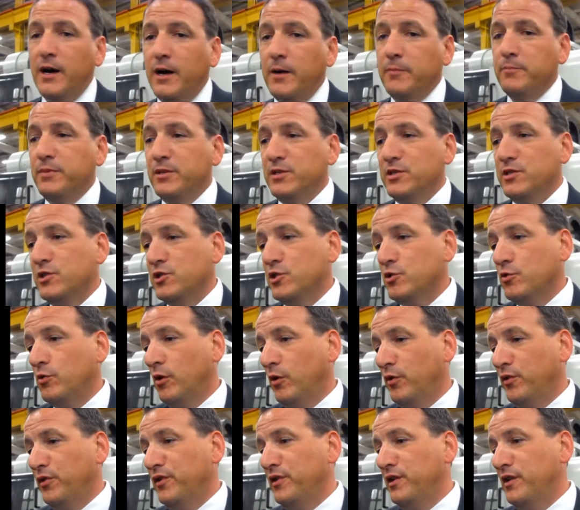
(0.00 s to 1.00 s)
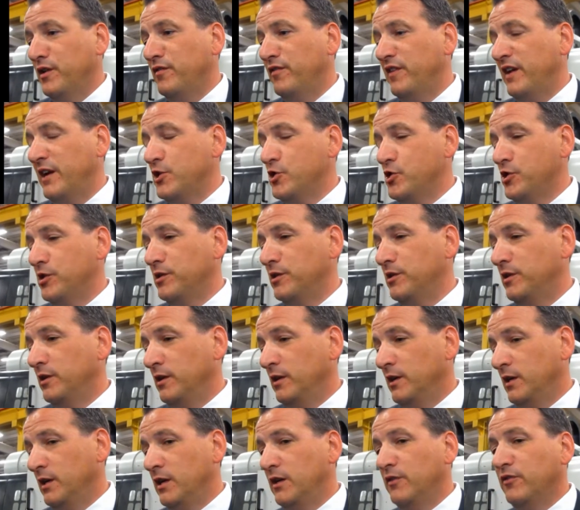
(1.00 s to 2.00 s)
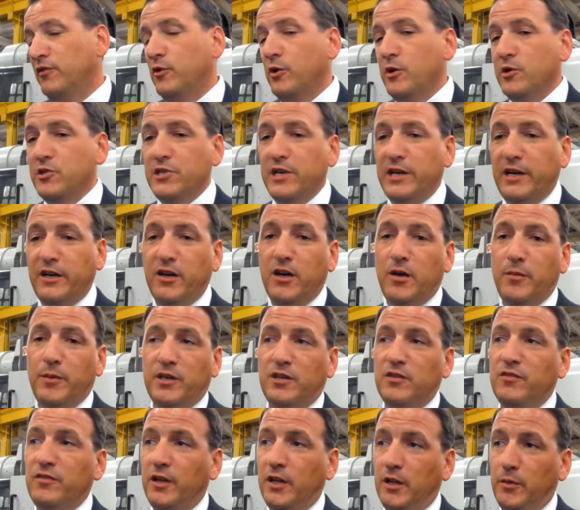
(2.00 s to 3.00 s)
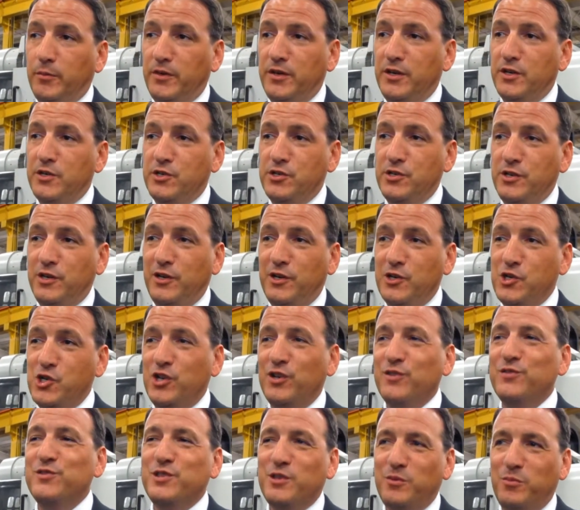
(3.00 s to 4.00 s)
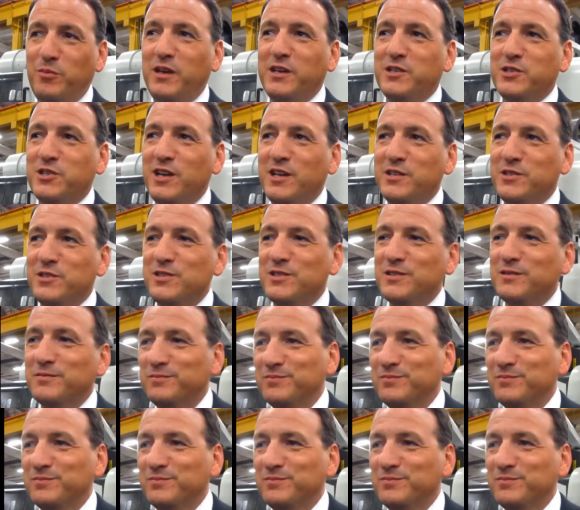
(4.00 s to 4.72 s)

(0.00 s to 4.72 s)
business growth and innovation, and of course economic development initiatives that make sense.